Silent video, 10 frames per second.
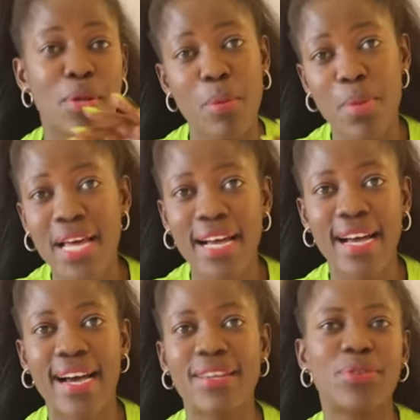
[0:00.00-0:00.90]
blah,
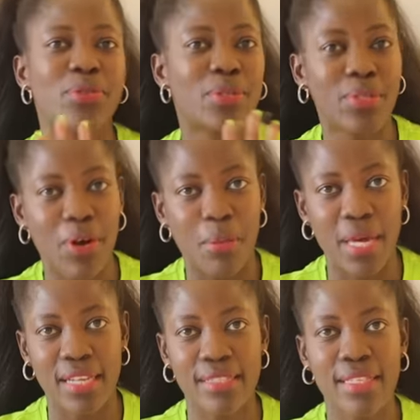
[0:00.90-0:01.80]
blah. I know those
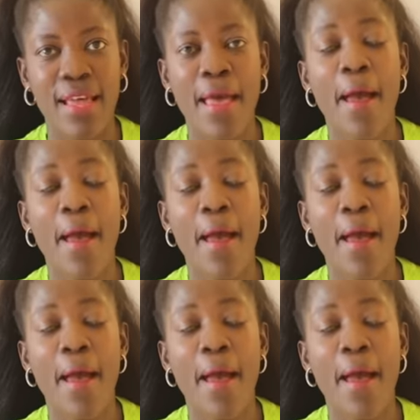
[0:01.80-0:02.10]
comments.